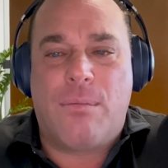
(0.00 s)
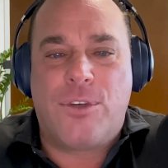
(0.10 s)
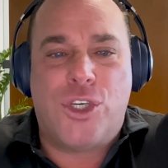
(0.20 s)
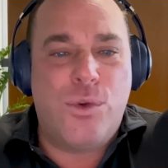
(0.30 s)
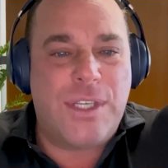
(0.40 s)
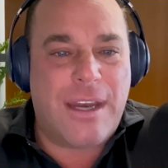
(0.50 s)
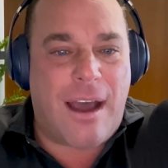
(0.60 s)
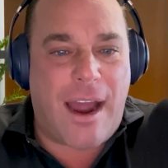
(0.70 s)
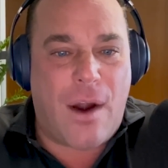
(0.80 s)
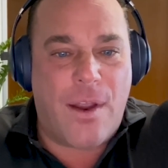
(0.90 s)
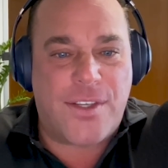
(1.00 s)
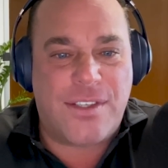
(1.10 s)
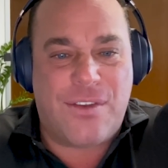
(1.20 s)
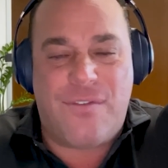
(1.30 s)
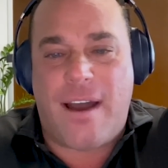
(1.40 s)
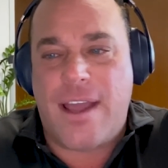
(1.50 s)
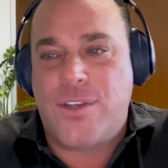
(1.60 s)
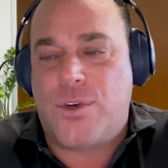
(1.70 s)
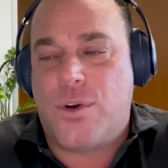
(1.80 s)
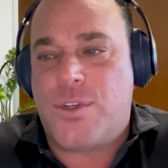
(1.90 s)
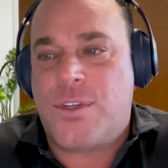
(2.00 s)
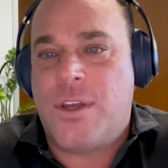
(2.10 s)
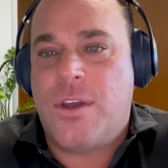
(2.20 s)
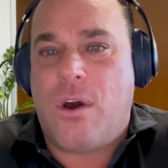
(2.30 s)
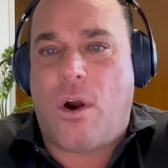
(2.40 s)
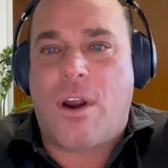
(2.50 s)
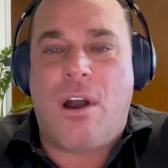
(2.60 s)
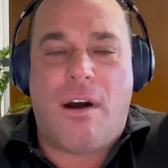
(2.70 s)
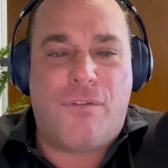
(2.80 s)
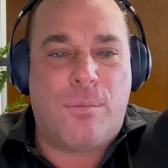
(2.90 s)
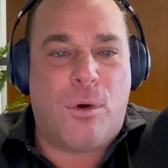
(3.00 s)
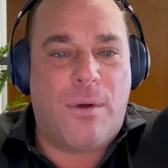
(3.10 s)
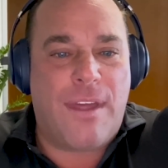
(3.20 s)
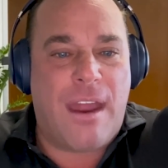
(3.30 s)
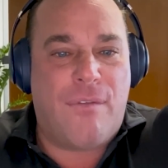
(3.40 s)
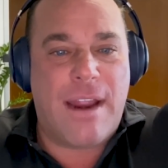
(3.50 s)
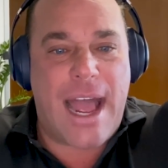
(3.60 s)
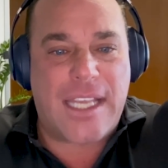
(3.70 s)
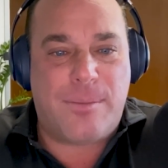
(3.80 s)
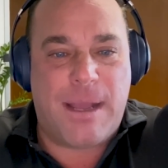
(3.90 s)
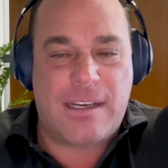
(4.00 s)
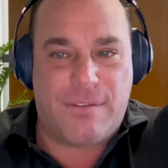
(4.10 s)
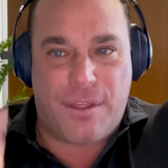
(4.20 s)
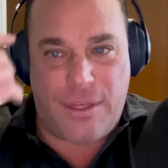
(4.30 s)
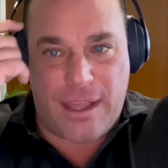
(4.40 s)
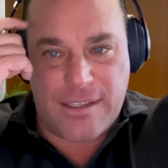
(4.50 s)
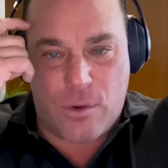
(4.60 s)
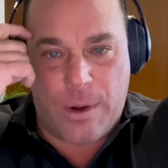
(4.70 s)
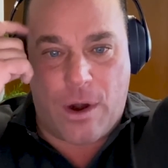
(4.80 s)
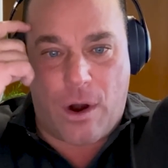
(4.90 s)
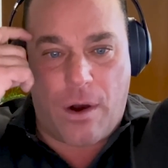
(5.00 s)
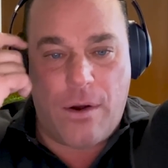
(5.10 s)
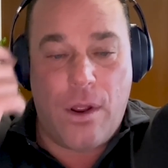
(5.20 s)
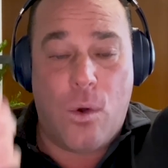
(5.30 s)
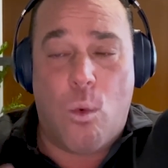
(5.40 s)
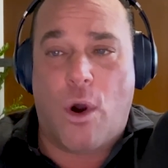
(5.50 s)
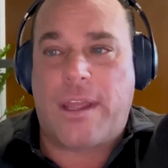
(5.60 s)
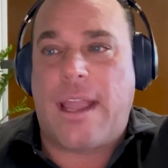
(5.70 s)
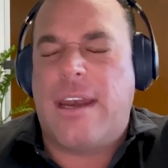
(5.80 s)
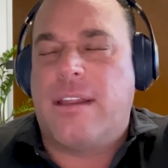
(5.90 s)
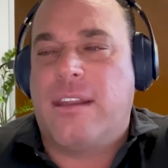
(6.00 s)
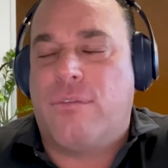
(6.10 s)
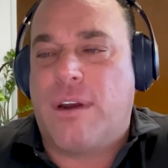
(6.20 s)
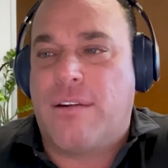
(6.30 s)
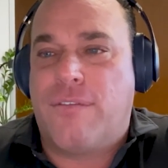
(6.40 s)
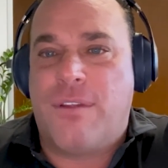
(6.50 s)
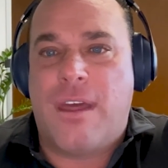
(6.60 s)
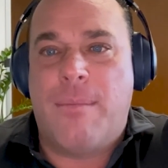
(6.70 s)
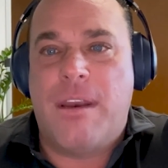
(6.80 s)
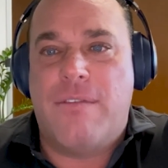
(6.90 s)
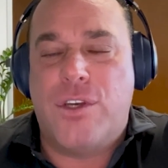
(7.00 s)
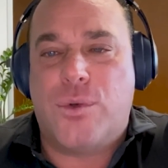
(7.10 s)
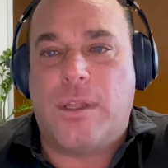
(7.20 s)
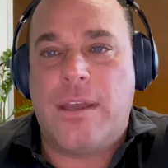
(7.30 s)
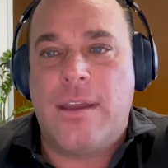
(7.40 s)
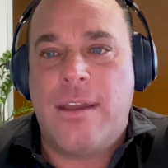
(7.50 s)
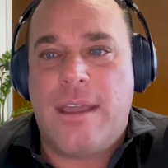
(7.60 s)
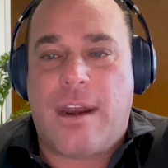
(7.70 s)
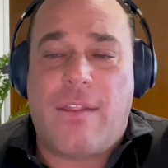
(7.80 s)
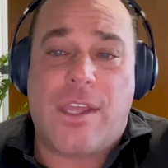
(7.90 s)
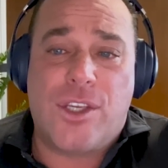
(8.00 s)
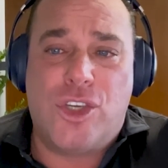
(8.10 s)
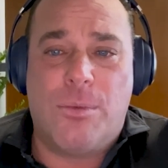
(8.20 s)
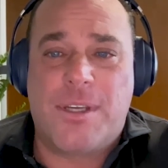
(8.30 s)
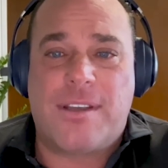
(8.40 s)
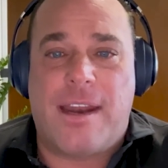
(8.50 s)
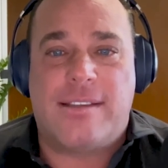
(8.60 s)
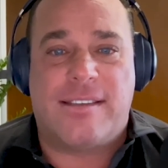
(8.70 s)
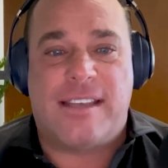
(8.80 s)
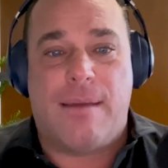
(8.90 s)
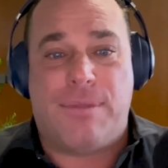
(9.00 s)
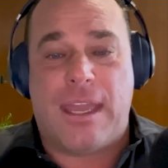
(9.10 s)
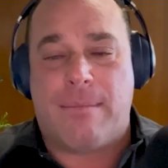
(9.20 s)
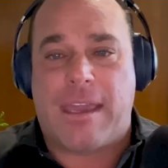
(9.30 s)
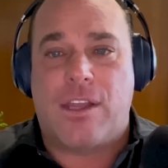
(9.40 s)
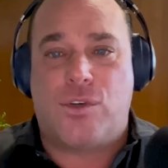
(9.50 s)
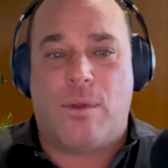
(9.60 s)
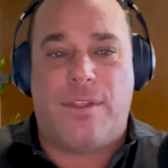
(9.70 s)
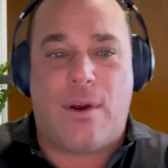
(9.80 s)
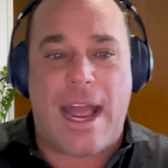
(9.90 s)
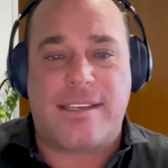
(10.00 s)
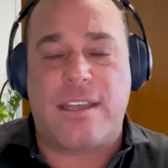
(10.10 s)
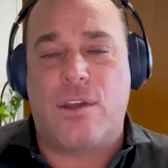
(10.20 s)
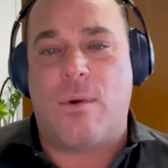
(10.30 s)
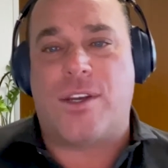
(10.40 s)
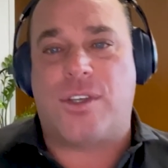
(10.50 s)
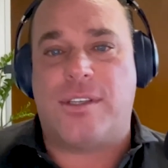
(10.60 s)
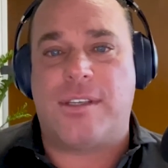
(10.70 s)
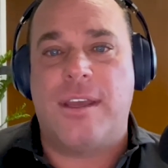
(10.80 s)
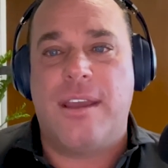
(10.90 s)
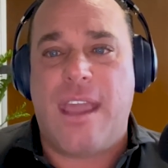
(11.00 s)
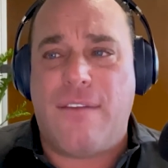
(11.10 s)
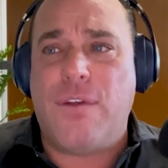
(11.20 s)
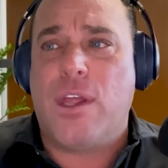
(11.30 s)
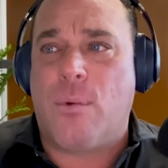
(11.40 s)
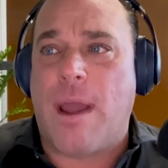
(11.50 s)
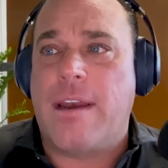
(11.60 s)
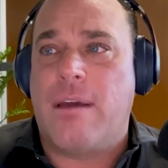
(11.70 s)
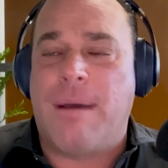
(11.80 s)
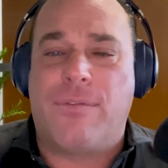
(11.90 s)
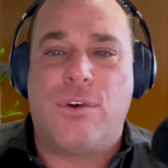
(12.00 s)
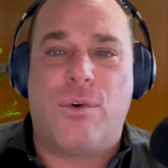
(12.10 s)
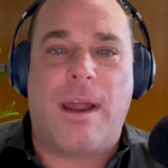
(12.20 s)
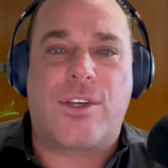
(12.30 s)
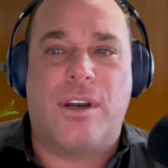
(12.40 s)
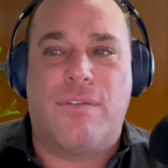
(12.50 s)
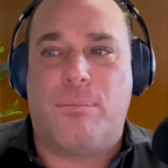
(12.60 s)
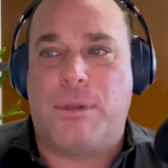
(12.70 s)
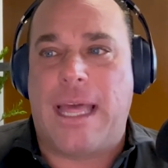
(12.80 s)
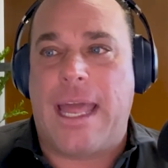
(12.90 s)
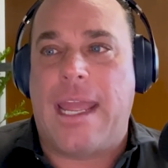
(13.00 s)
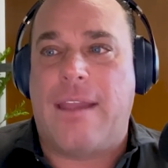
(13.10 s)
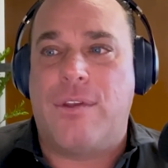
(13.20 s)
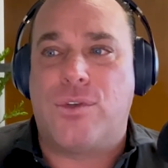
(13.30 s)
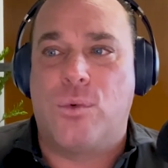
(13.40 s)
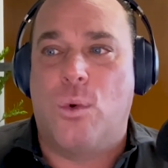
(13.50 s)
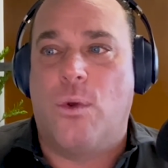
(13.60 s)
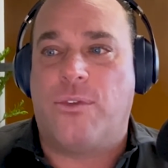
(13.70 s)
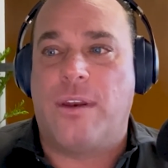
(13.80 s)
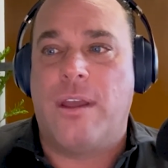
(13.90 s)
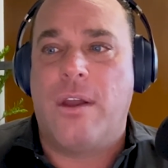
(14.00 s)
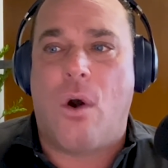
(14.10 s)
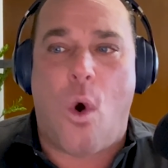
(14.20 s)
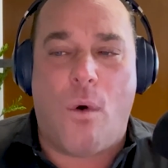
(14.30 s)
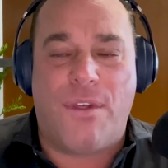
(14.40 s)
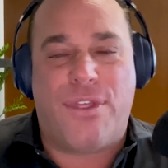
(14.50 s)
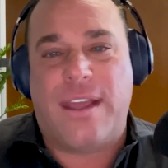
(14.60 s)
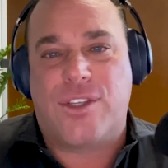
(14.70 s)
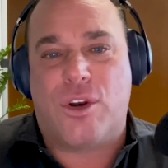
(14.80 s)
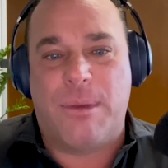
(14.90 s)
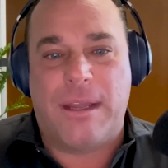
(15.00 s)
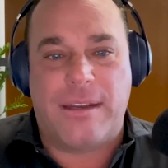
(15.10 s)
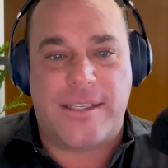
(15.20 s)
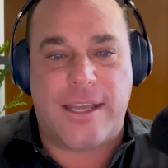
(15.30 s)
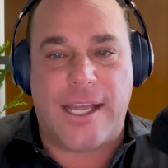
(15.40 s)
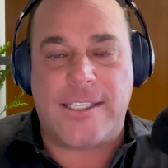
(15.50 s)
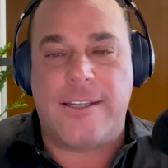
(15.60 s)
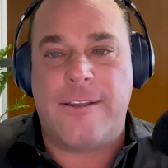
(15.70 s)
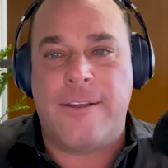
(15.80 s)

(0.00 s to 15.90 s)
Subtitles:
choosing to hire us as advisors are comfortable with every aspect of the things that we are working and delivering for them individually. And on the consumer side, it's the same thing, making sure that they're asking the questions and feeling right about the direction of the planning and the tools and all of the things that are being discussed.